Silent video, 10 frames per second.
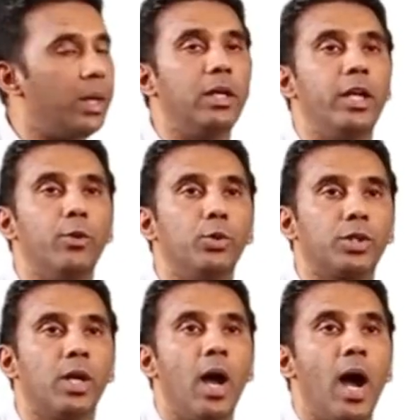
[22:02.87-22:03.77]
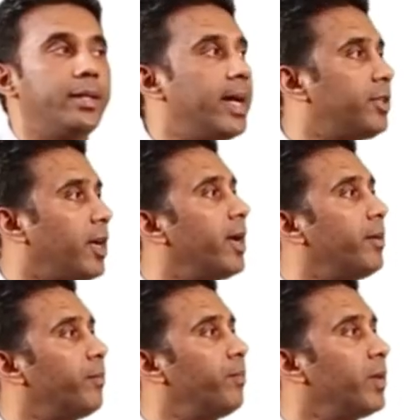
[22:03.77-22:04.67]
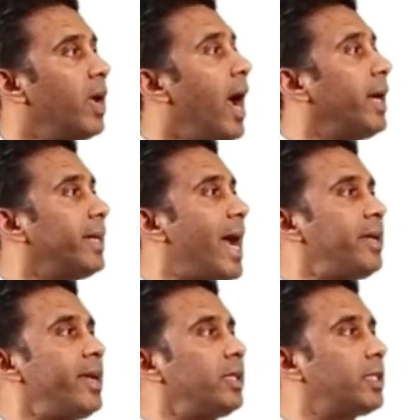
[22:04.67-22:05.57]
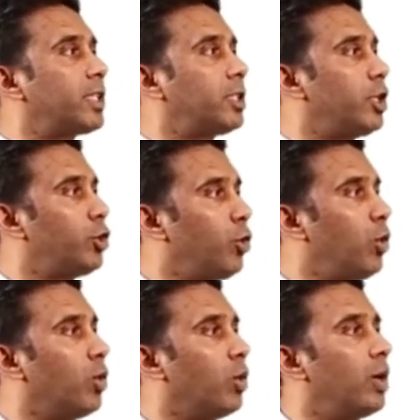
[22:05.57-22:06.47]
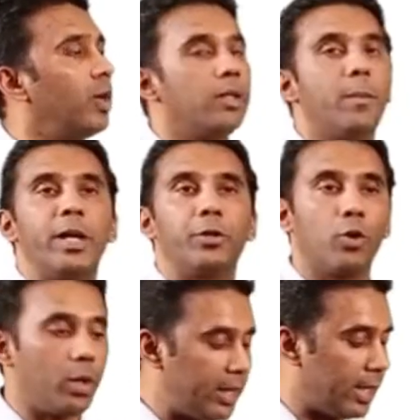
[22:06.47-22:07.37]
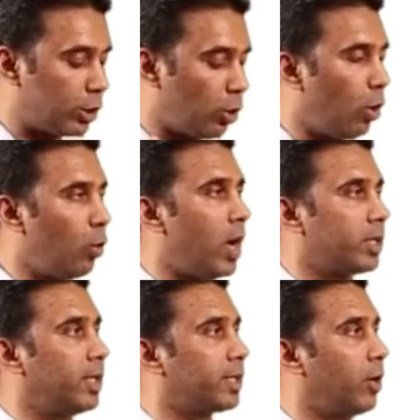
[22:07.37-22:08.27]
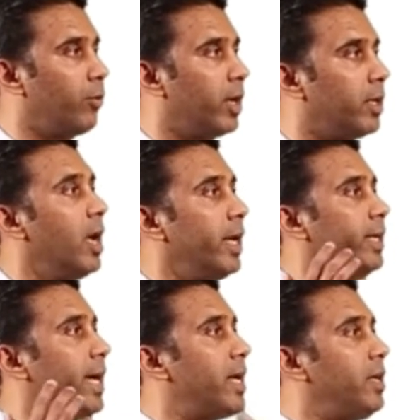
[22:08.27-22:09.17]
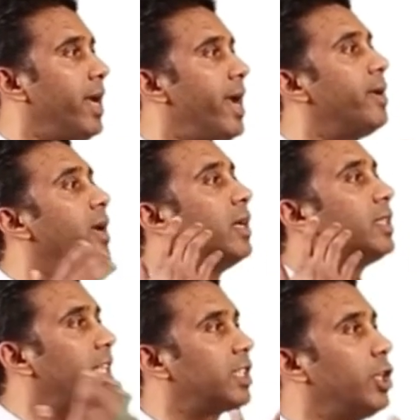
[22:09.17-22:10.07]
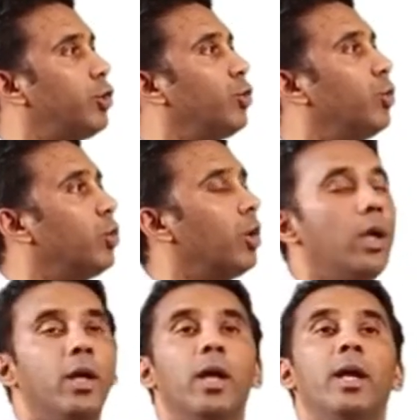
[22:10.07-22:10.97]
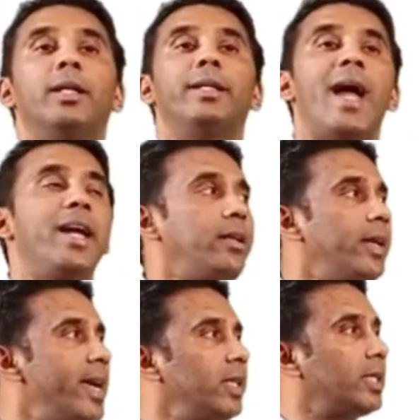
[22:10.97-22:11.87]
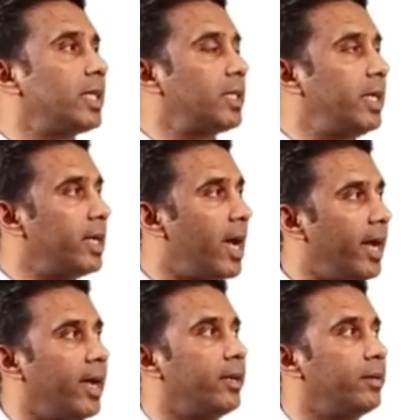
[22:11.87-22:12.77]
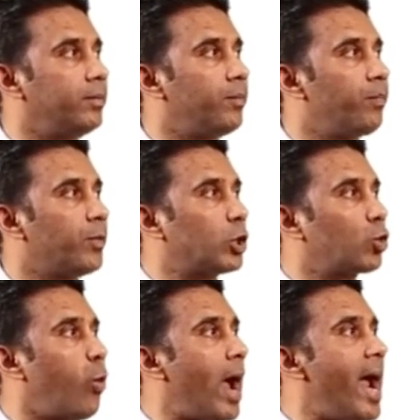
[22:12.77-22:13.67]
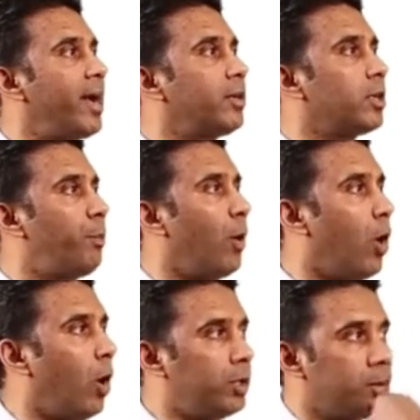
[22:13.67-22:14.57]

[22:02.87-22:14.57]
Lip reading: used at that time. And 1962, the metronidazole was discovered in 1962. 1969, the Swan report